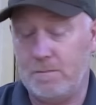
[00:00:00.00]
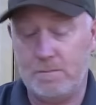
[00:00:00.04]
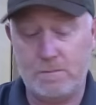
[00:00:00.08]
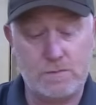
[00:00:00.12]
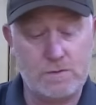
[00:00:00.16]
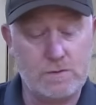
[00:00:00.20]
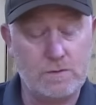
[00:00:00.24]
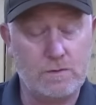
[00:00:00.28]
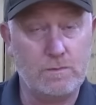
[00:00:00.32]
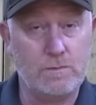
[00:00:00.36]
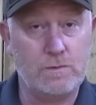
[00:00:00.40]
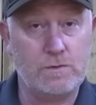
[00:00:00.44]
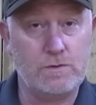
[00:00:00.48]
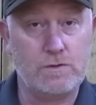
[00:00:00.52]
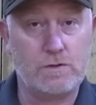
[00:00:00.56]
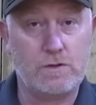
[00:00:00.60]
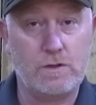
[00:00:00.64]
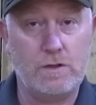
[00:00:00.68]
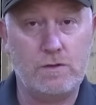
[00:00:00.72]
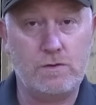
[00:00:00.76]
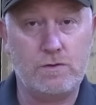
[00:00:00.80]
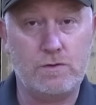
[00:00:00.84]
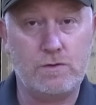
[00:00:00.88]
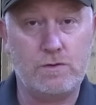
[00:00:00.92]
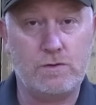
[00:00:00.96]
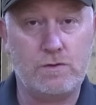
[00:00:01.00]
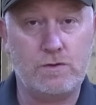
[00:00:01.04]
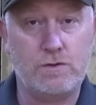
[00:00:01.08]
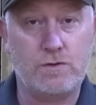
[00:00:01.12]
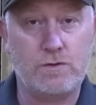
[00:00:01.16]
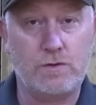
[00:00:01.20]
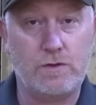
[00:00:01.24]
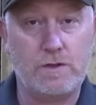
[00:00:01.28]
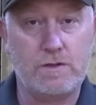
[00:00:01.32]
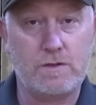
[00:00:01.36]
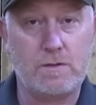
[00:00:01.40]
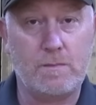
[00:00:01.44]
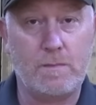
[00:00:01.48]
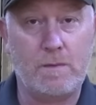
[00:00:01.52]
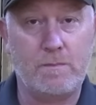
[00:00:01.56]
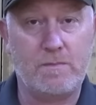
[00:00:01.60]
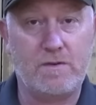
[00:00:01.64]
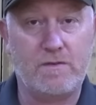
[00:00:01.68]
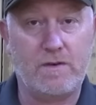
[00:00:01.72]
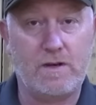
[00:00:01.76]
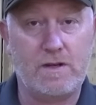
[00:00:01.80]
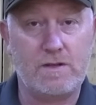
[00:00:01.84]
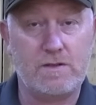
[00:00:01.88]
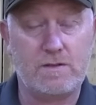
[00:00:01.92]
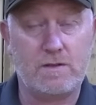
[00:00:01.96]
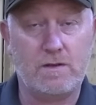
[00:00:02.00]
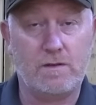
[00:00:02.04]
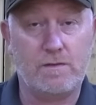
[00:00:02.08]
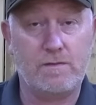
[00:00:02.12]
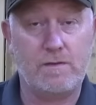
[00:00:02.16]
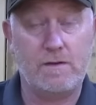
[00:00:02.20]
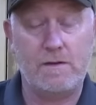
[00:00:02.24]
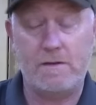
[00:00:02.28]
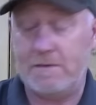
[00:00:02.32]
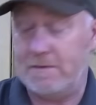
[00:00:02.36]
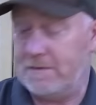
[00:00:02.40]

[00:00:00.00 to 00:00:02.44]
So we're just going to show you some improvised stuff.